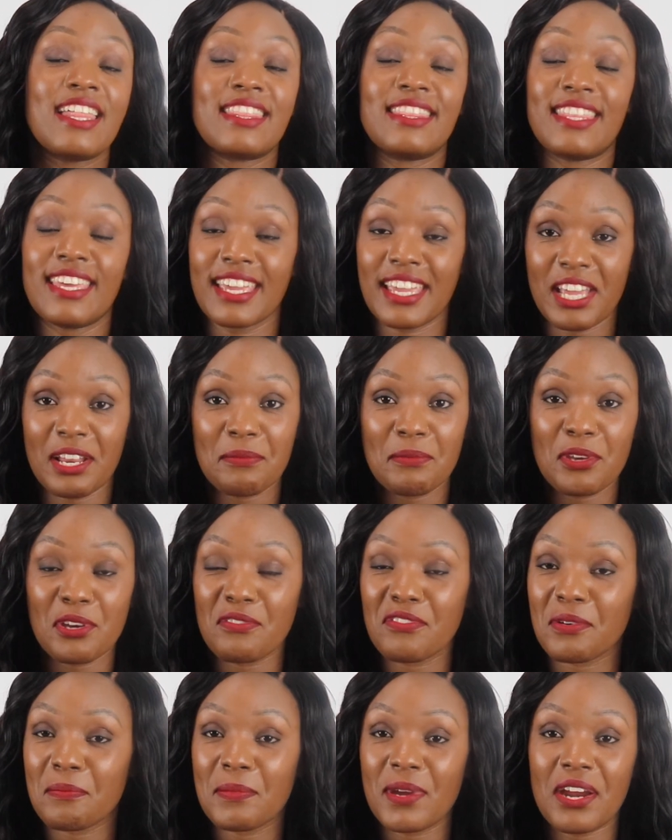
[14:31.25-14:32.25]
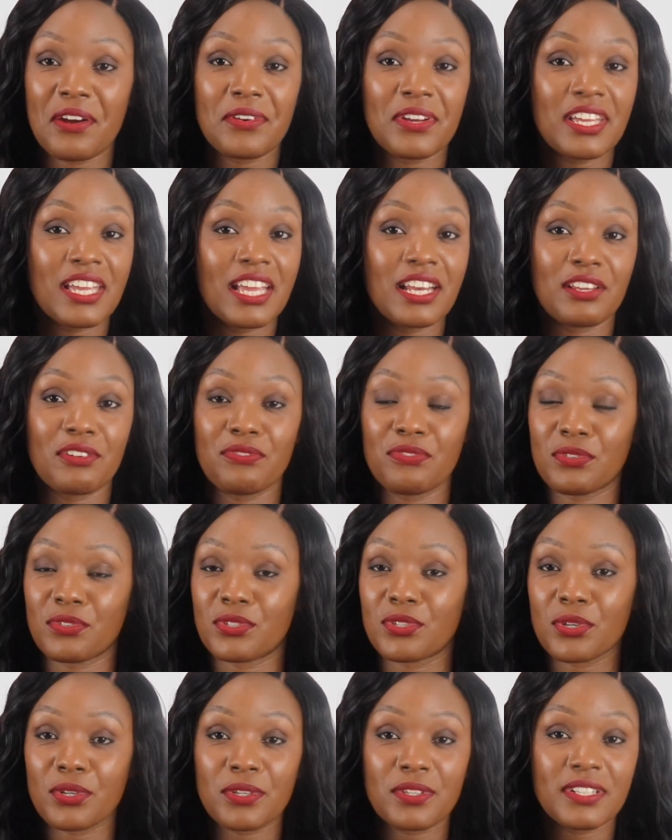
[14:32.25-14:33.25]
They can be overbearing, and if you
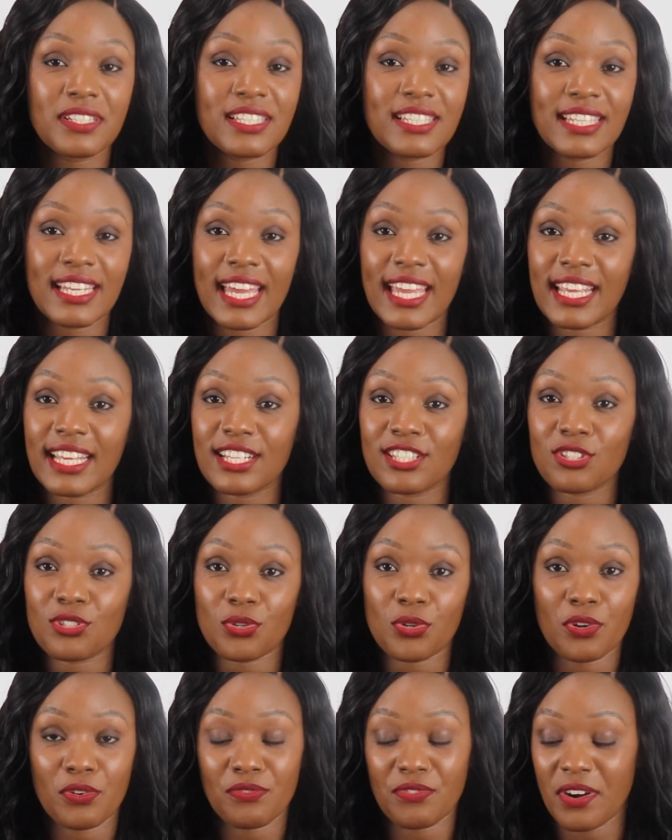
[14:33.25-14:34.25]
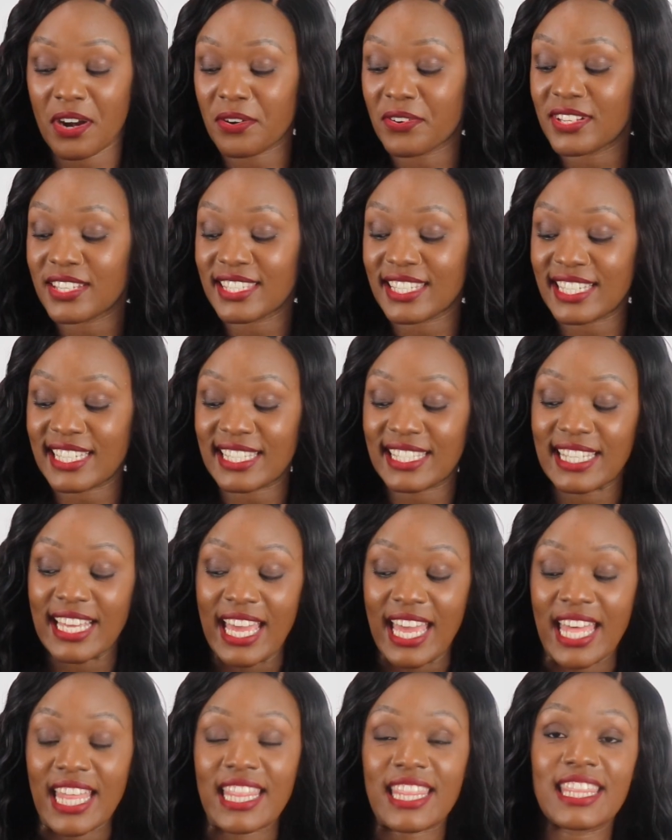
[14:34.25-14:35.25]
don't like strong fragrances,
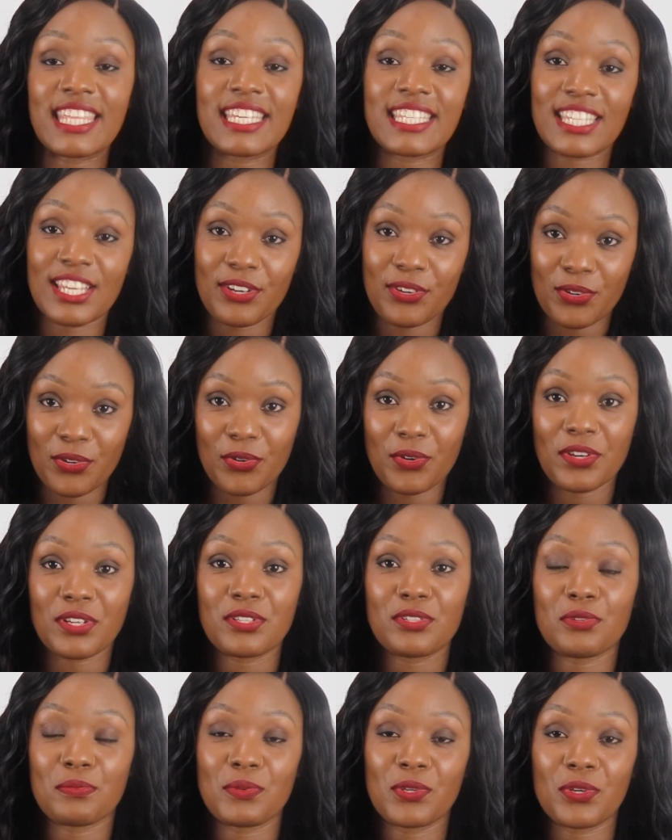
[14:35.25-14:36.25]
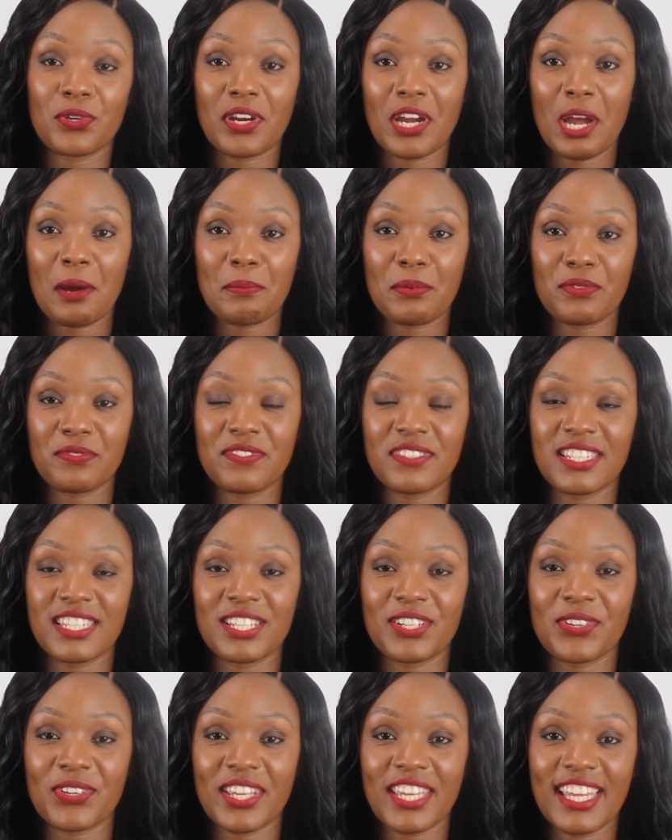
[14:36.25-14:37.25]
these are not going to be your cup of
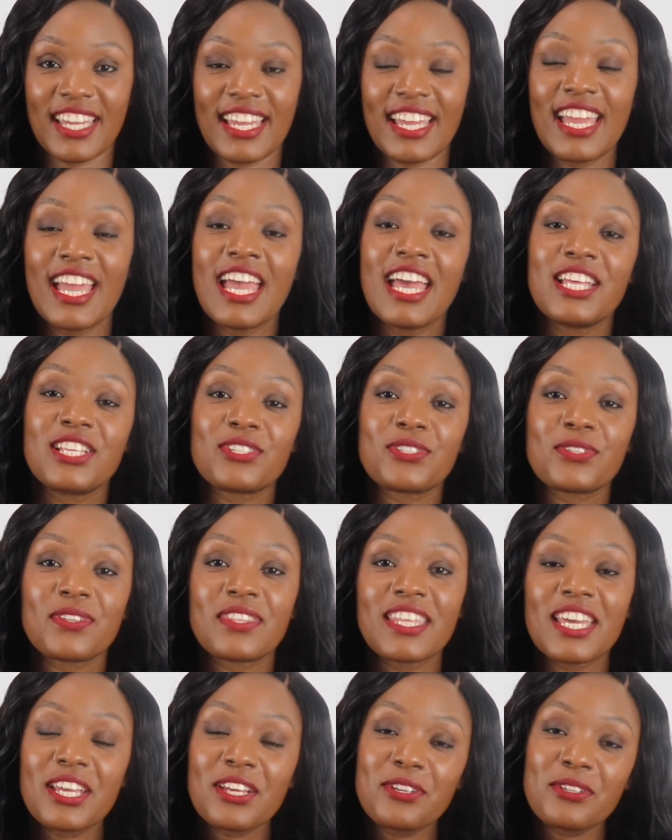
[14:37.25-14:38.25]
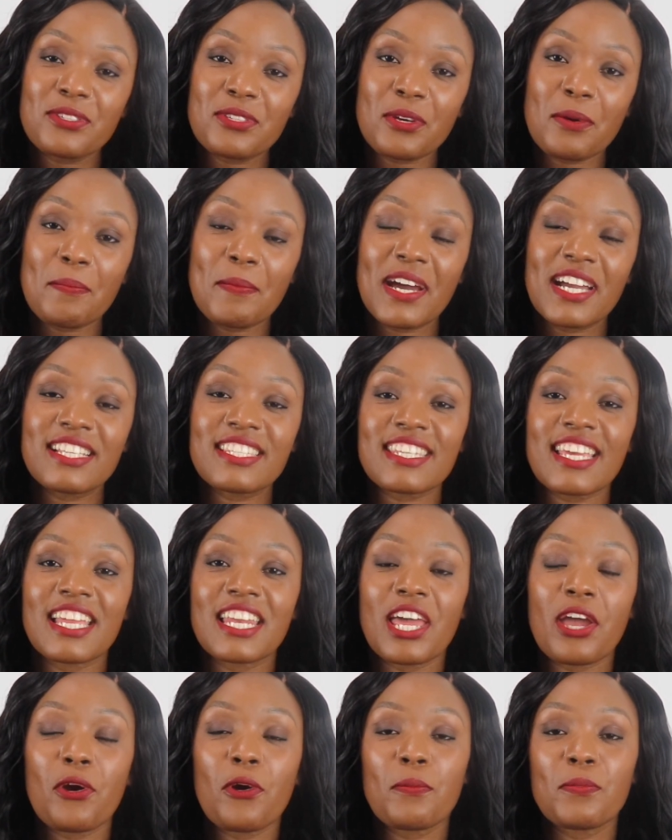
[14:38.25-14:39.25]
tea, okay? So thank you so much, and
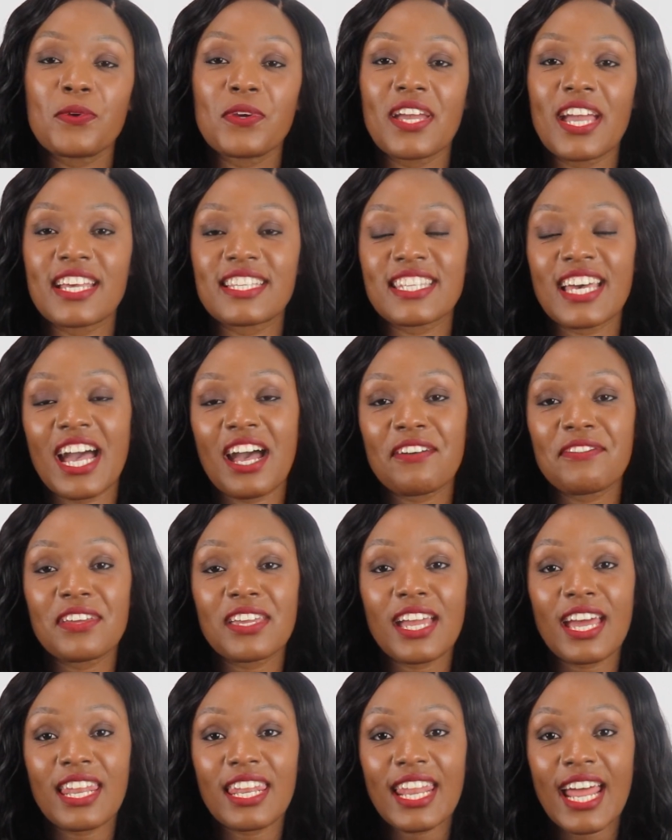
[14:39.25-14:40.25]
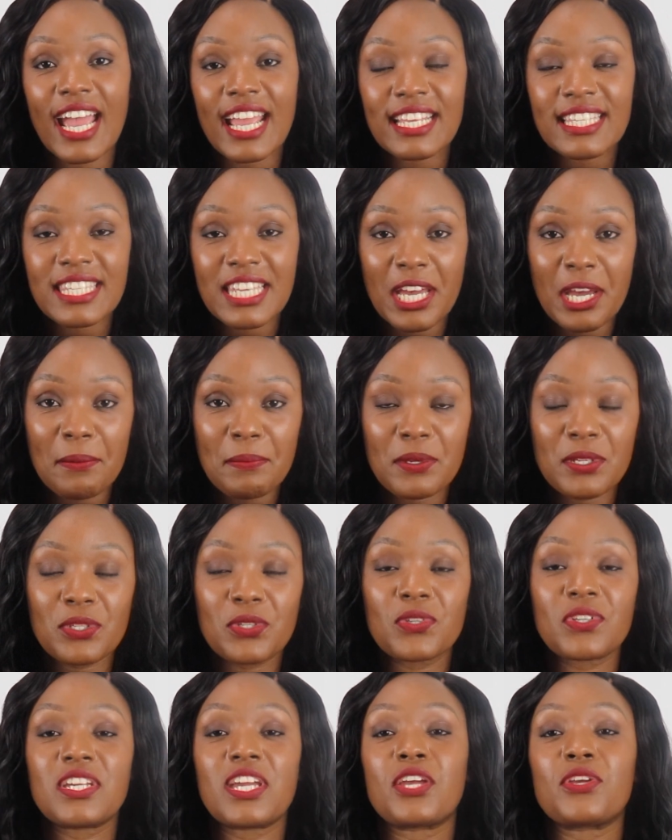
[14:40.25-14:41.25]
I hope you guys are having a nice happy
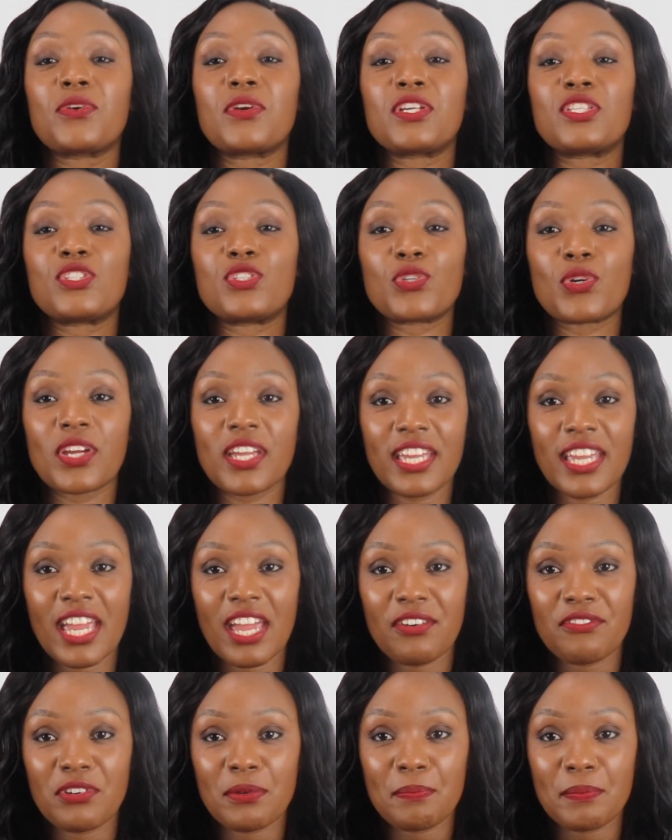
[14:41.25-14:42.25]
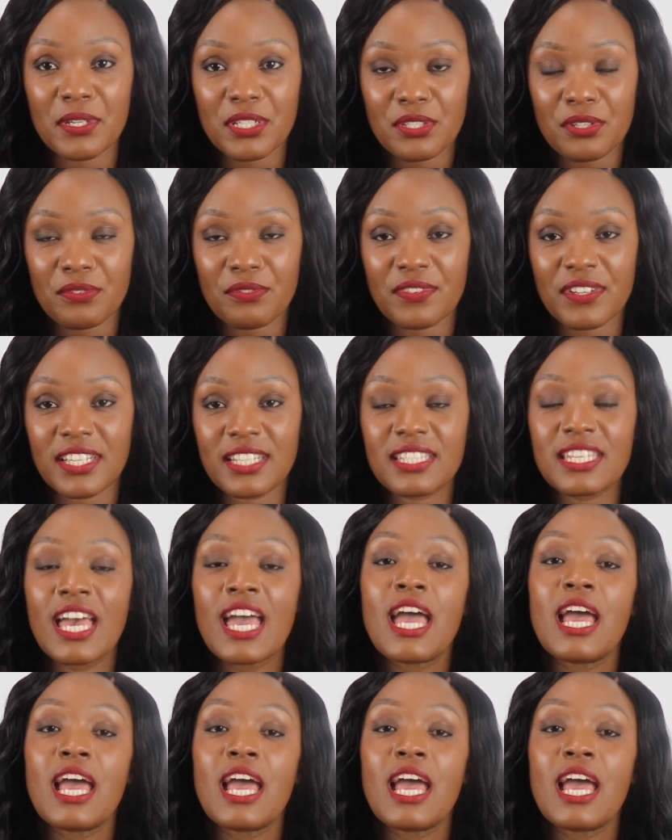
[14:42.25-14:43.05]
new year. You're enjoying every bit of it.